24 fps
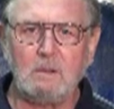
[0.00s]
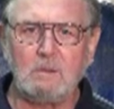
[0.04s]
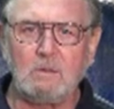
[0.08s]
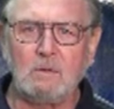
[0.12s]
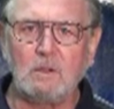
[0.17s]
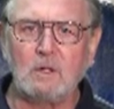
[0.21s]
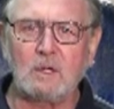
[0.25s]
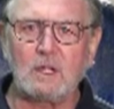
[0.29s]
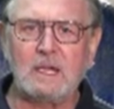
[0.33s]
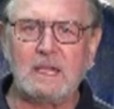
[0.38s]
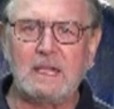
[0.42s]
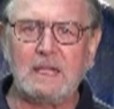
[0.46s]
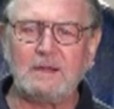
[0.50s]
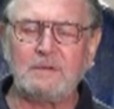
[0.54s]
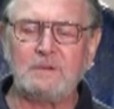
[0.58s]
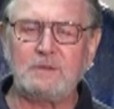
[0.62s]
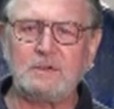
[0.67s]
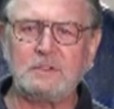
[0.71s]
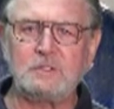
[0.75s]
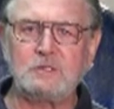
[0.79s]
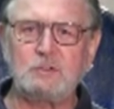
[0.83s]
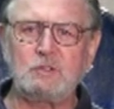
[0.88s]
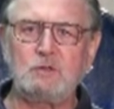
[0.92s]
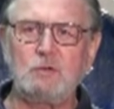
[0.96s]
looking at
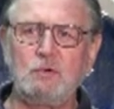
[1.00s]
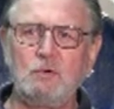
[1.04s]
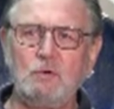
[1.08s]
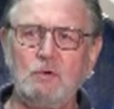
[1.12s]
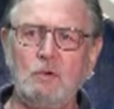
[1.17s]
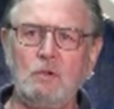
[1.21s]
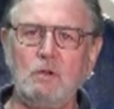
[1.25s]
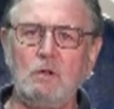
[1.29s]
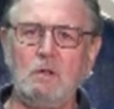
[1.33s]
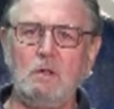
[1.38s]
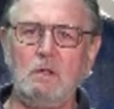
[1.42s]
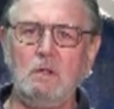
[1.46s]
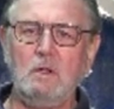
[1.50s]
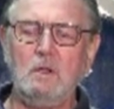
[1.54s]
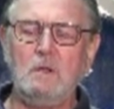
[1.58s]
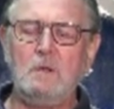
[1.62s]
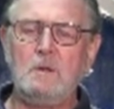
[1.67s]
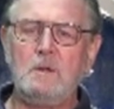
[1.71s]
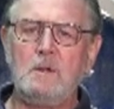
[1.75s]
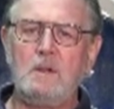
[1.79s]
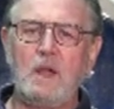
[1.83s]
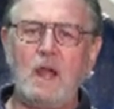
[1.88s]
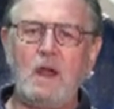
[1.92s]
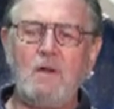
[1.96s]
this tool,
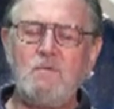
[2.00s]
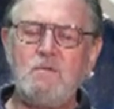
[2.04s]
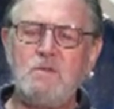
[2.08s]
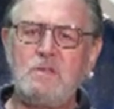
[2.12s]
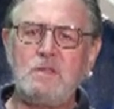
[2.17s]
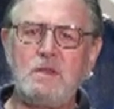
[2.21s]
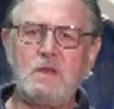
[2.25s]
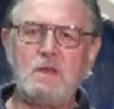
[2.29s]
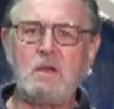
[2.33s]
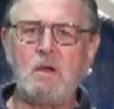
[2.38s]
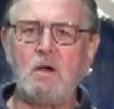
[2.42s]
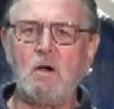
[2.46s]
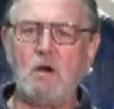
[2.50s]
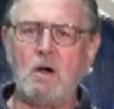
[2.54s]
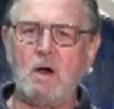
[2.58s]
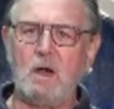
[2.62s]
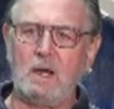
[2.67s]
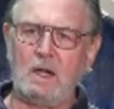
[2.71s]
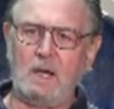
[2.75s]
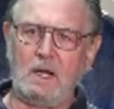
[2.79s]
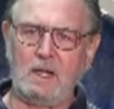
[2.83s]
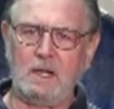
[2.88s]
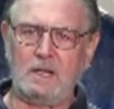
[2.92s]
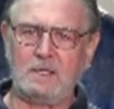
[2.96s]
everything
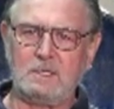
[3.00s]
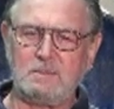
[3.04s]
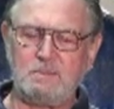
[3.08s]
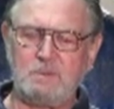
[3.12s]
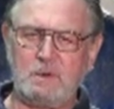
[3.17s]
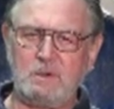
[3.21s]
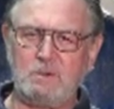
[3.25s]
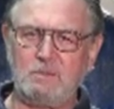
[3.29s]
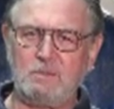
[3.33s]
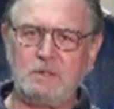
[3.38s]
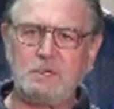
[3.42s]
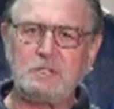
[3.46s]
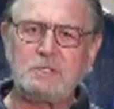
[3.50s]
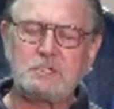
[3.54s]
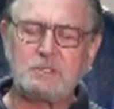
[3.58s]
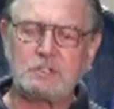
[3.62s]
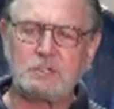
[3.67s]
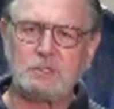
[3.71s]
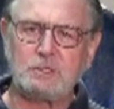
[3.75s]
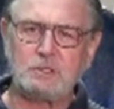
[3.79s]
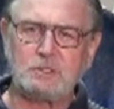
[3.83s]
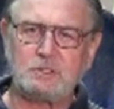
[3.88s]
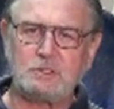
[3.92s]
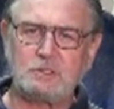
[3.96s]
on it has been
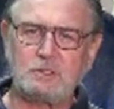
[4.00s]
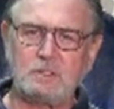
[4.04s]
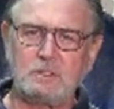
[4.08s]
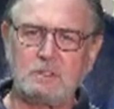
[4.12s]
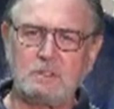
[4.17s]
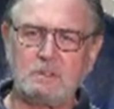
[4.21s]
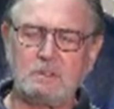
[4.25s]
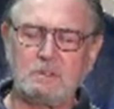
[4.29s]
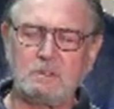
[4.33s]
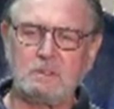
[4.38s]
researched.